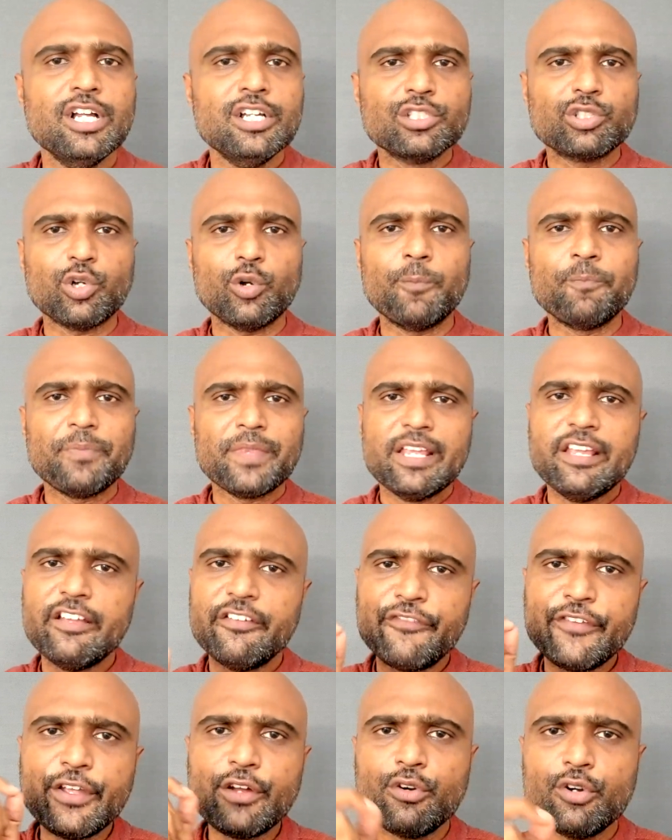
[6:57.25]
So
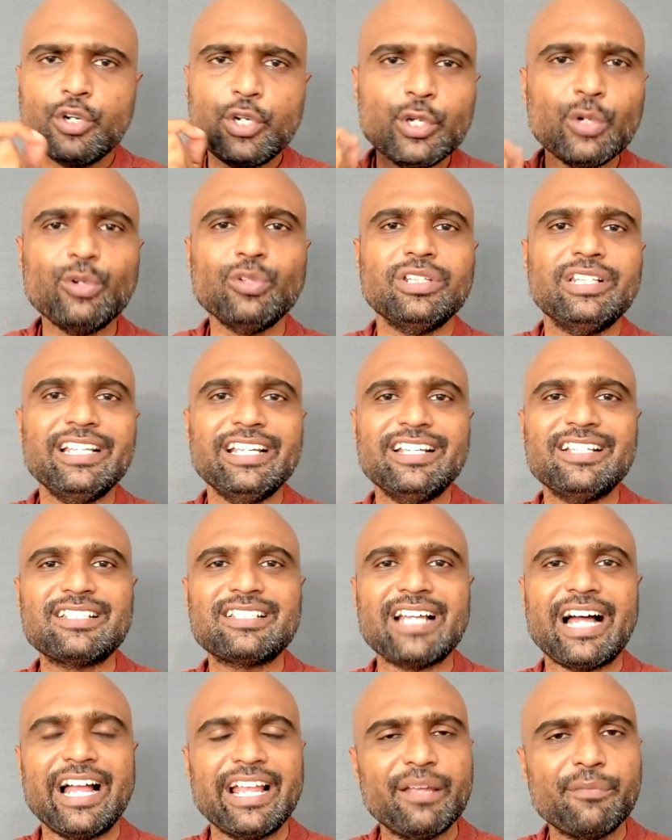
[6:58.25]
if you do
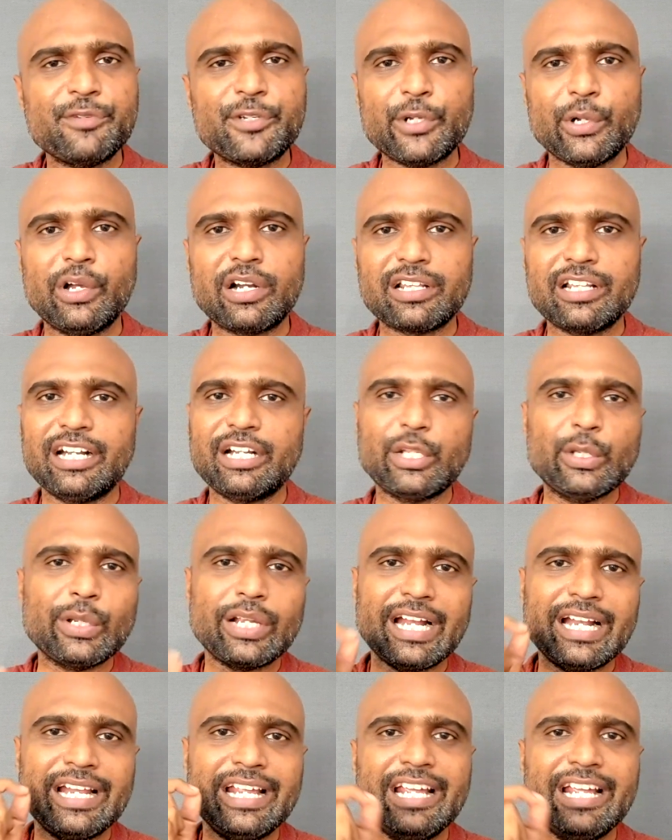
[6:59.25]
this, I am sure that you can